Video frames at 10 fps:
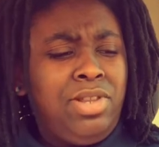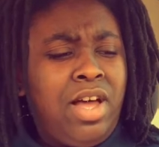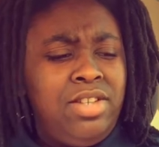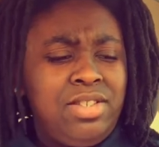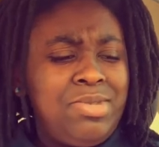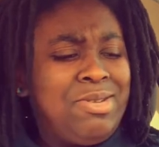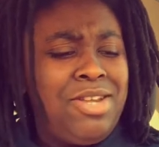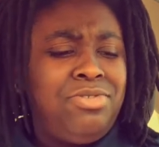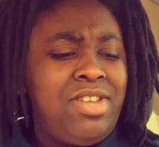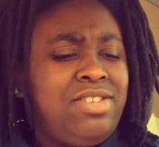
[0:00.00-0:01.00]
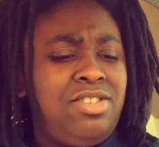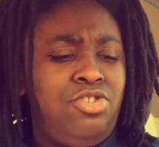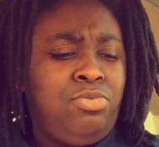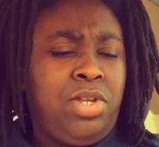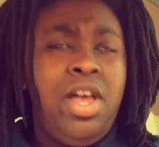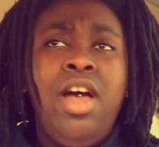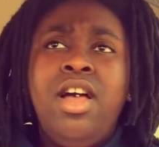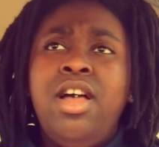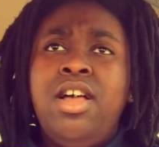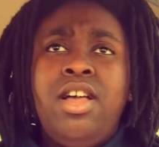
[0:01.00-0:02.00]
a lot, and sometimes I don't say excuse me.
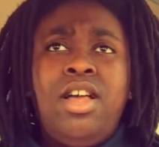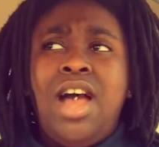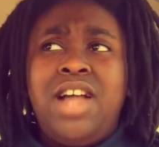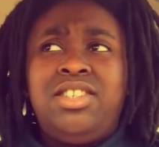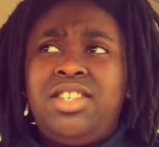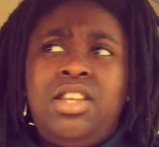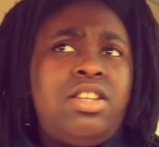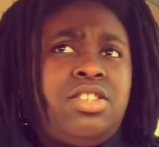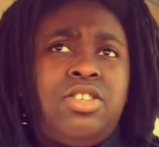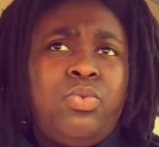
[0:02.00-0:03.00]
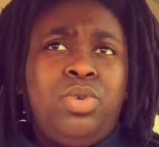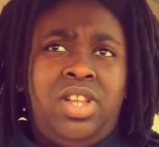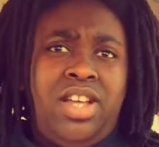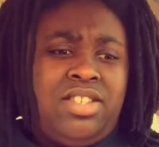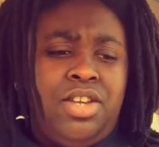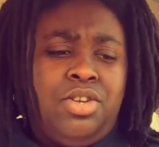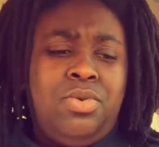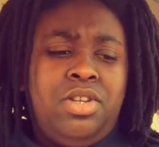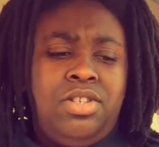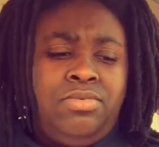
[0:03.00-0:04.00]
I just don't realize I
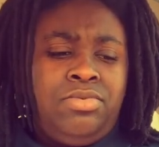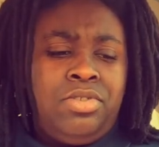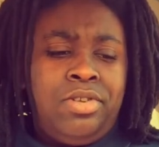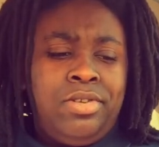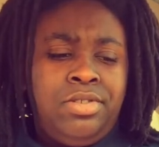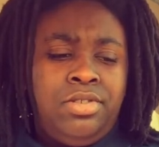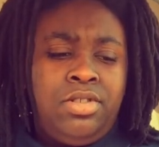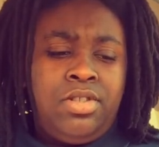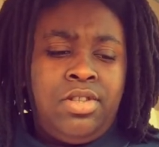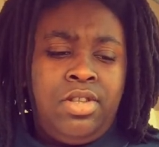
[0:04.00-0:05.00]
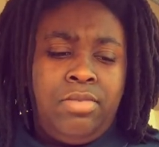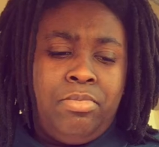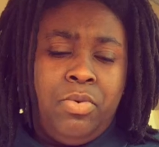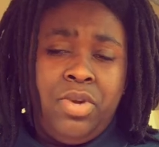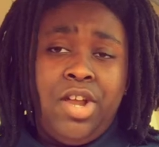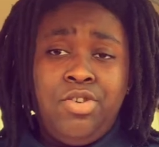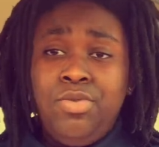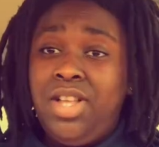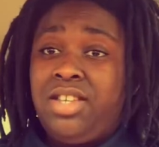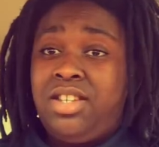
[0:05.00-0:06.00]
do it. But when I do
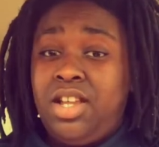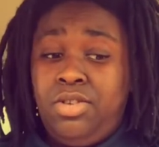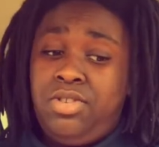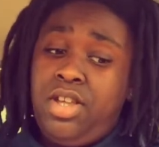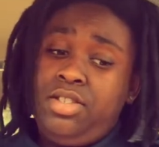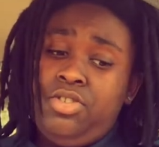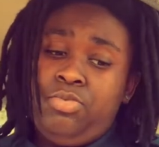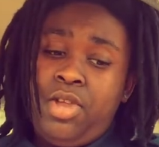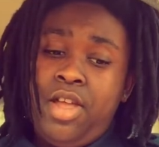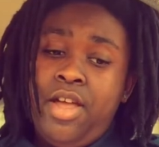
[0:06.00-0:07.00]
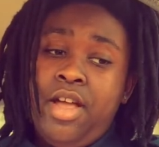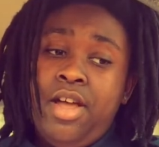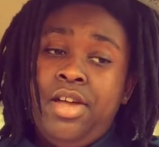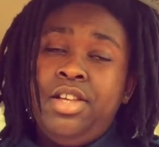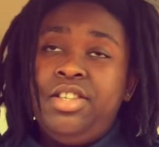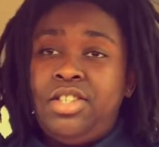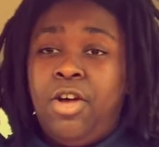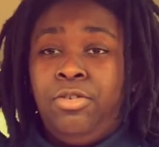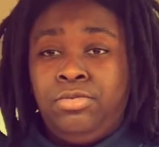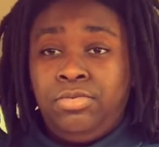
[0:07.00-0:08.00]
realize it, I do say excuse me.
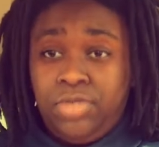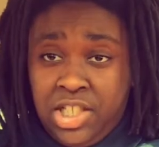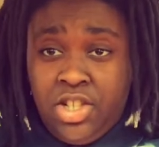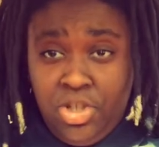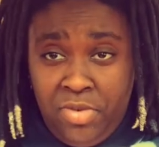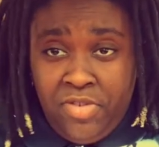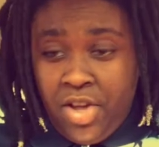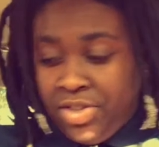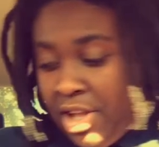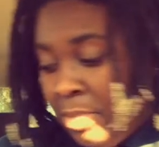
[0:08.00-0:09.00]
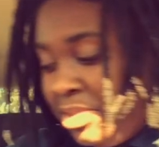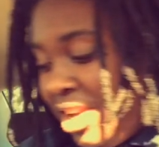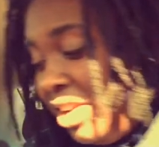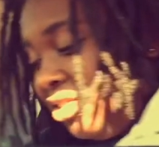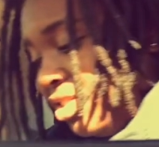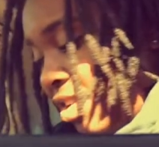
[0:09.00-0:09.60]
So, excuse me for all the times that I don't